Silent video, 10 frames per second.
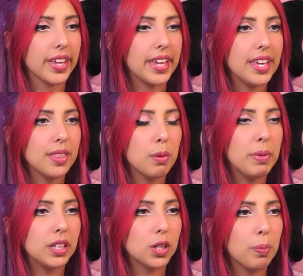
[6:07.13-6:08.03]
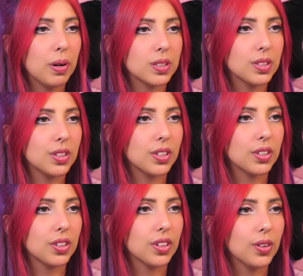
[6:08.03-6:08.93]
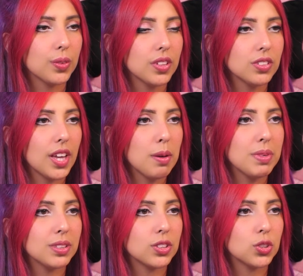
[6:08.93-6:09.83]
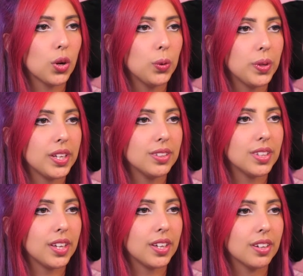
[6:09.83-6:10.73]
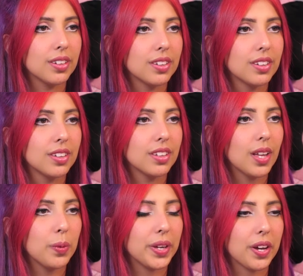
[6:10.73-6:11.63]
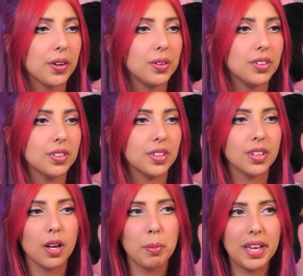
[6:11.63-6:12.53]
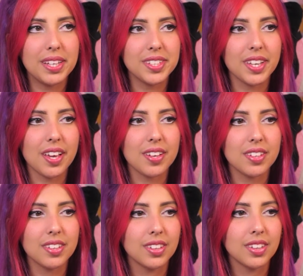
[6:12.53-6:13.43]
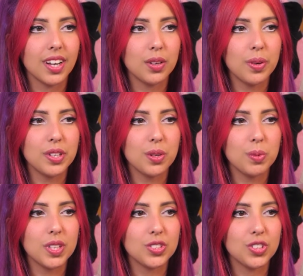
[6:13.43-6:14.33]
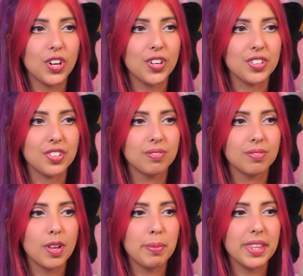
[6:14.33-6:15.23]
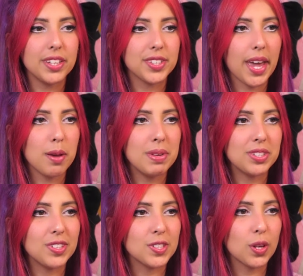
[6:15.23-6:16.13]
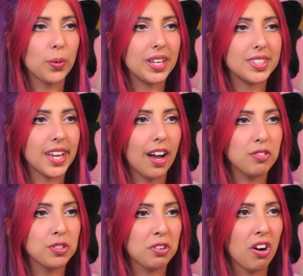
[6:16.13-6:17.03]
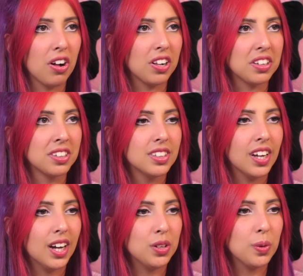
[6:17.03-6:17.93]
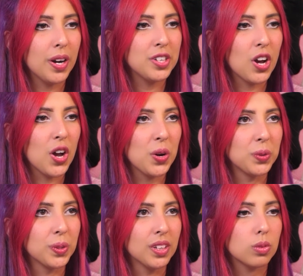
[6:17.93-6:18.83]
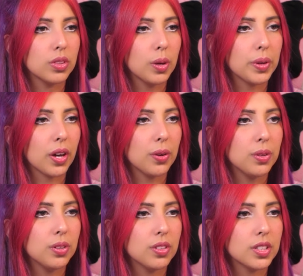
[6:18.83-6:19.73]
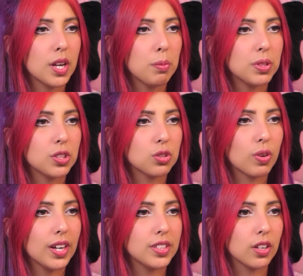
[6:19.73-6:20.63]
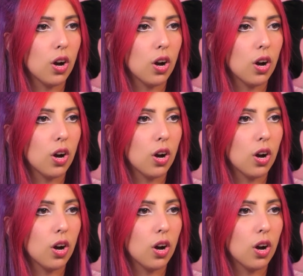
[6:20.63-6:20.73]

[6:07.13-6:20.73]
Heat the milk bottle. Oh, this game is so easy. There we go. I'm heating it. How do I know when it's done? Maybe this game isn't so easy after all. How do I know? There we go. Temperature's rising.